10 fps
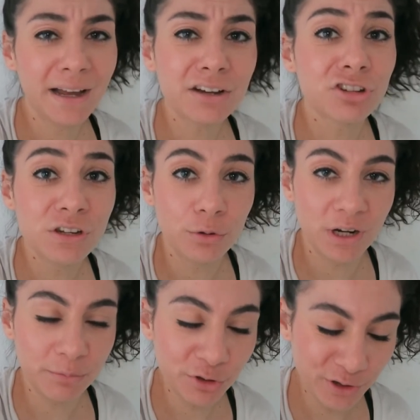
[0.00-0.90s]
I actually know
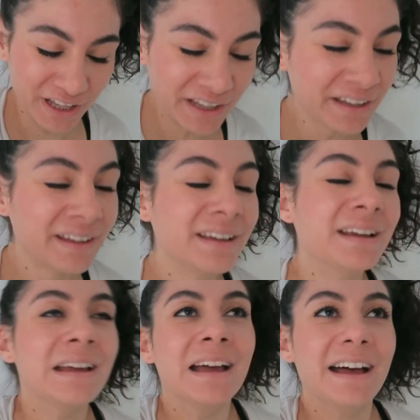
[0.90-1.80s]
what I'm doing.
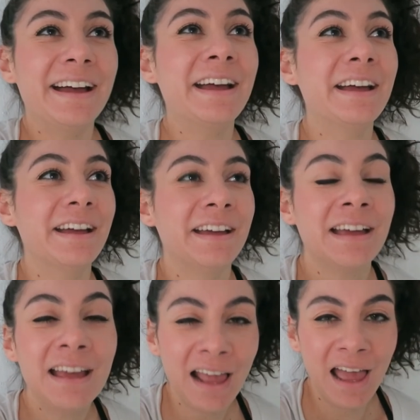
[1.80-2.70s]

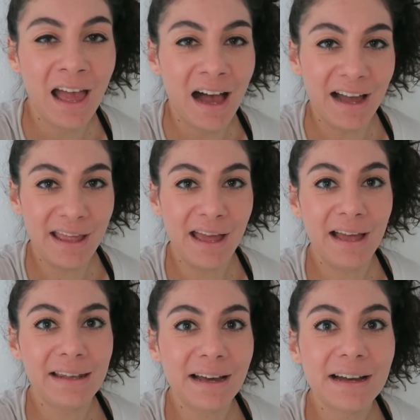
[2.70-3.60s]
I
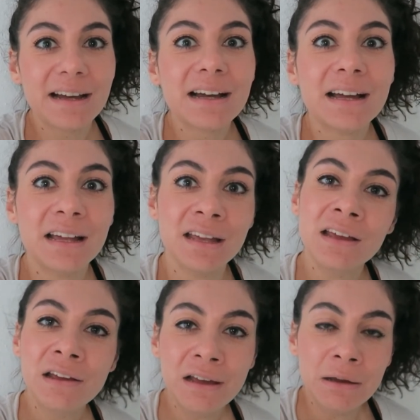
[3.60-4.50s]
had a
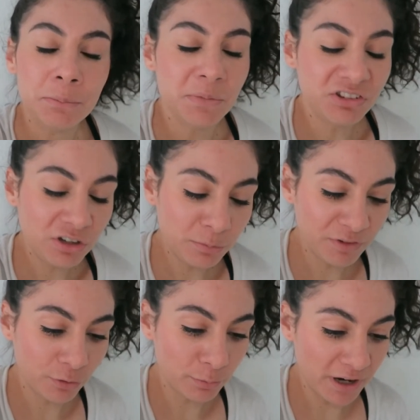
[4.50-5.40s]
mission
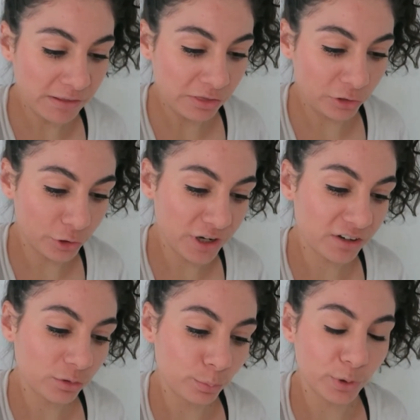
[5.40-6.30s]
before my
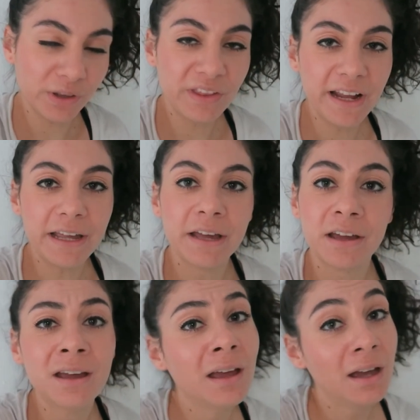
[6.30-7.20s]
30th birthday.
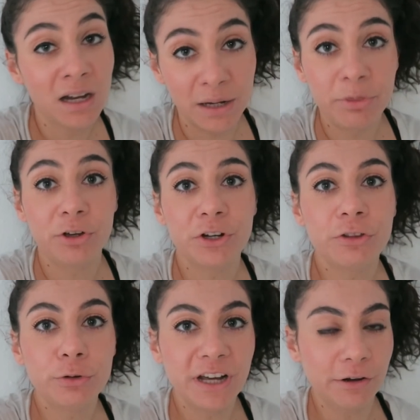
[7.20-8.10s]
I'm
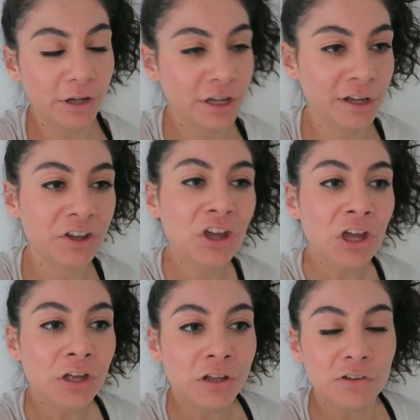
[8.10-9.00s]
32 now.
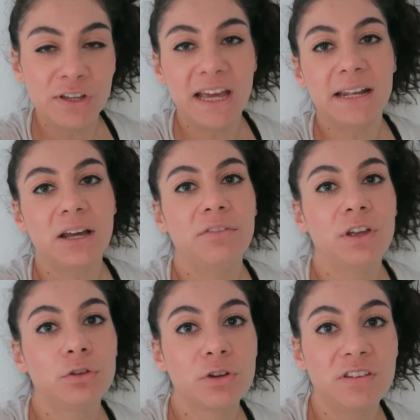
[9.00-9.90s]
To get a
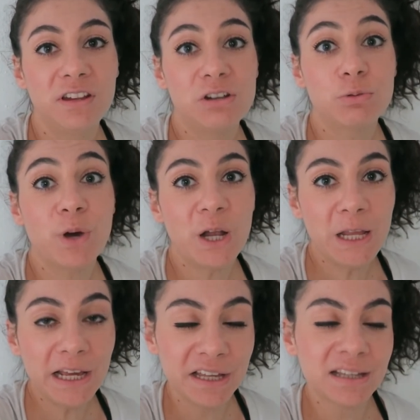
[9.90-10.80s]
Victoria's Secret
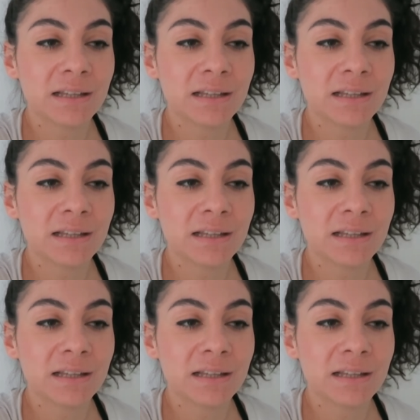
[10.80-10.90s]
body.